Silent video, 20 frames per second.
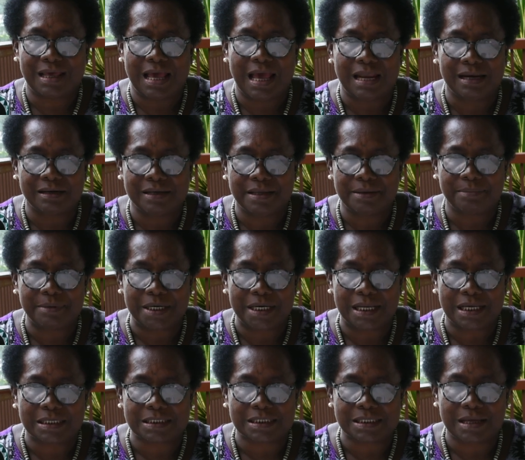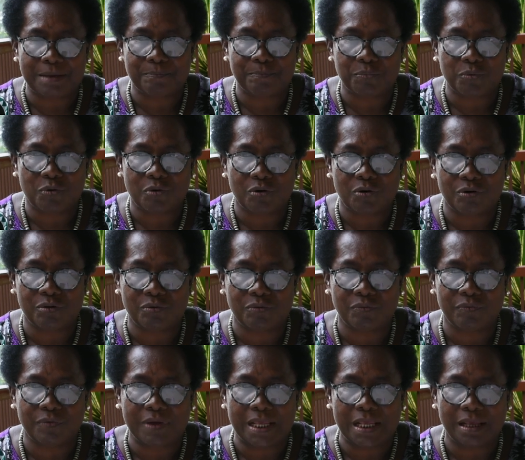I'll give an example
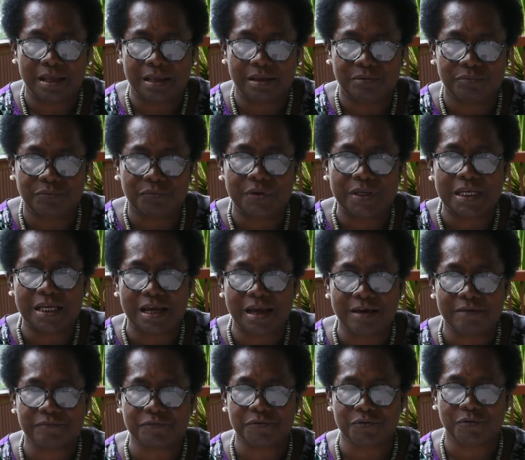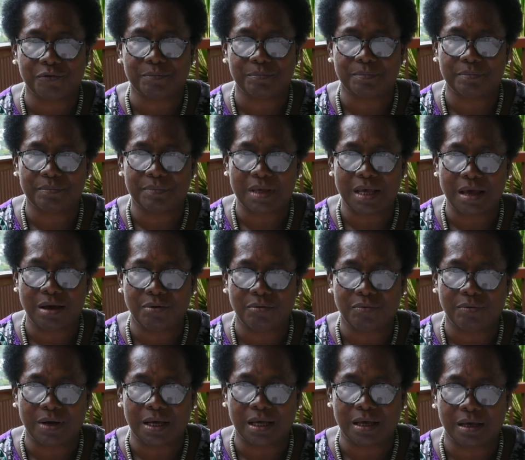where we come from
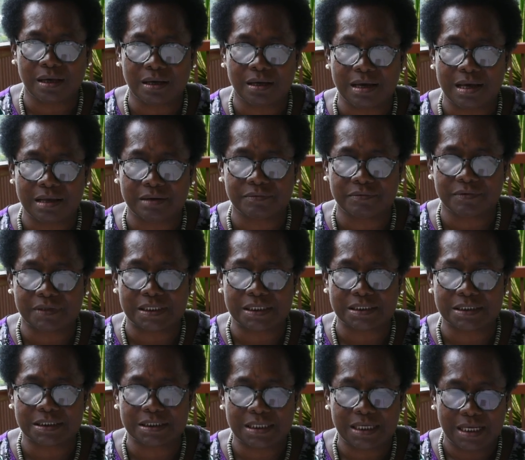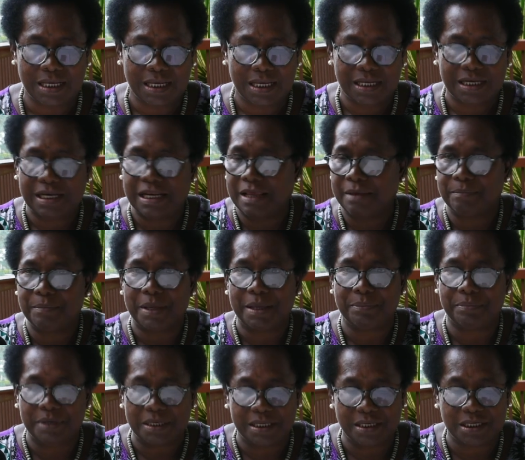our countries. There may
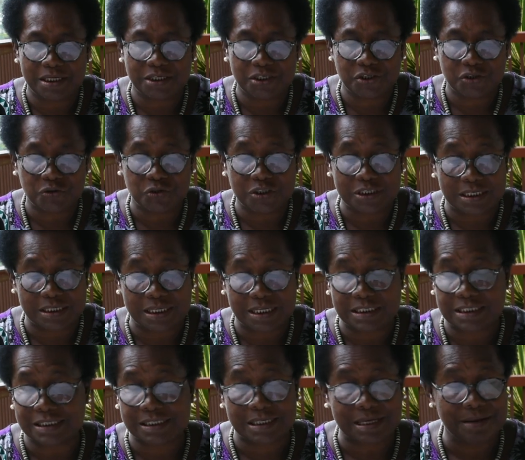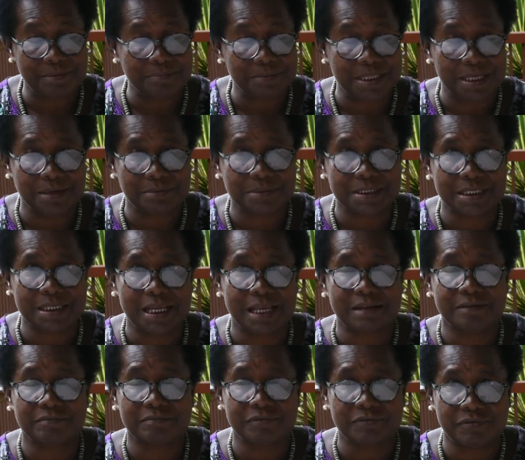be issues that sometimes
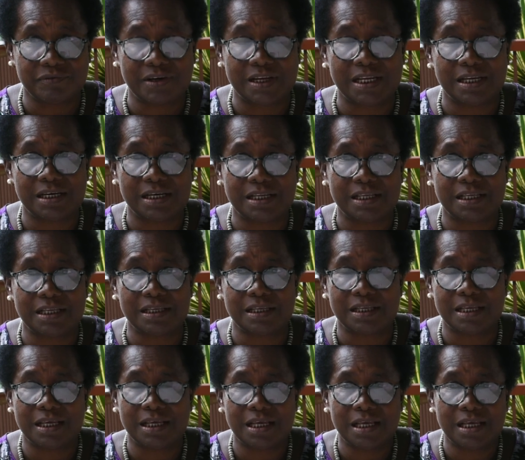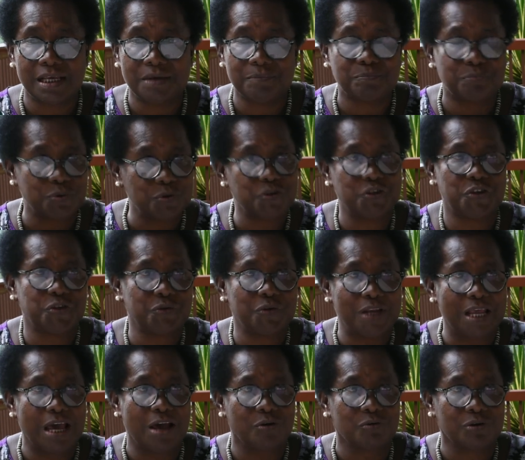can really put you
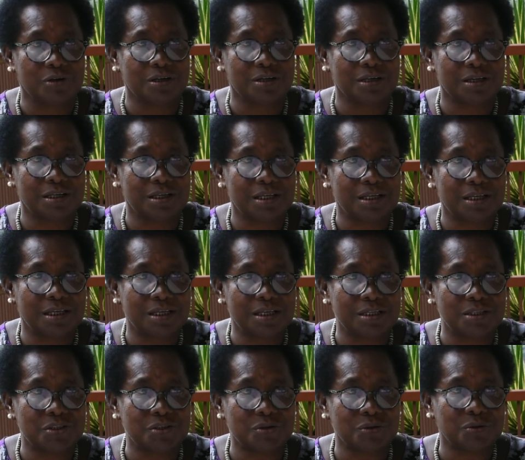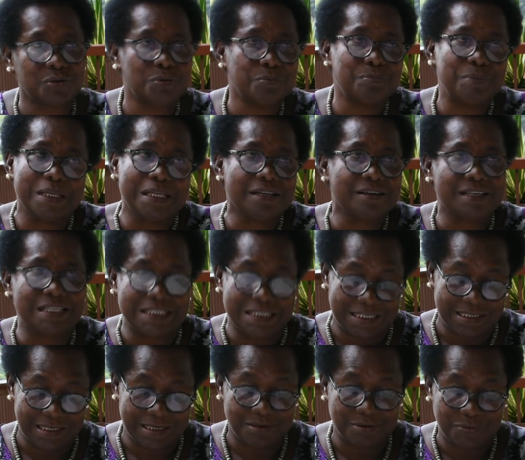down. So to be
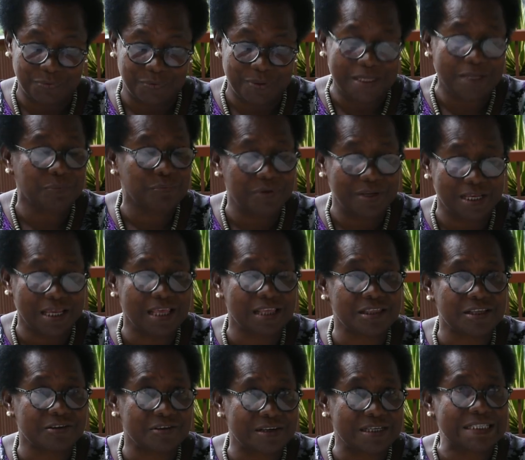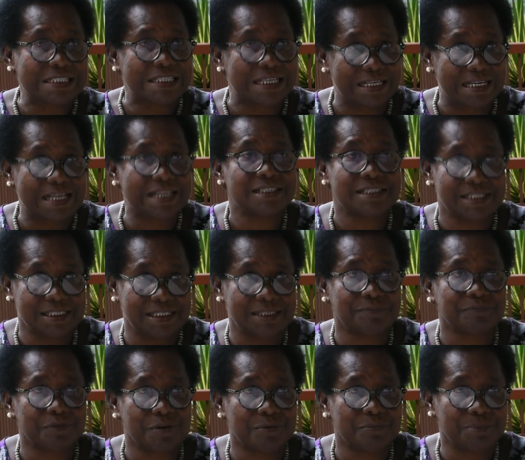resilient, we get our resiliency
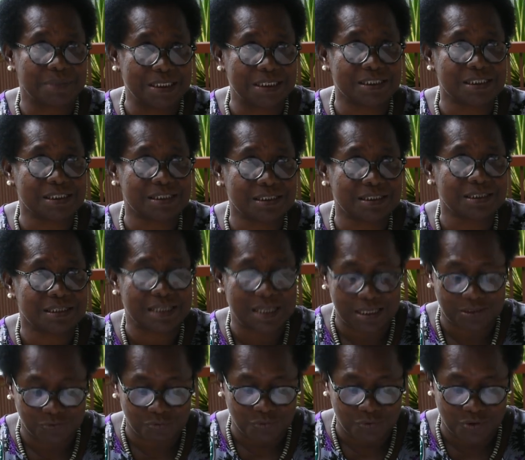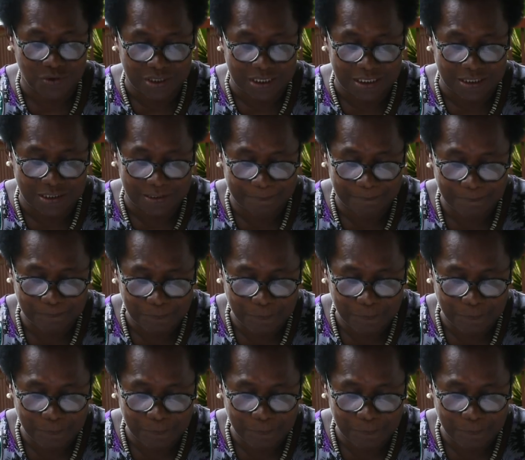from this networking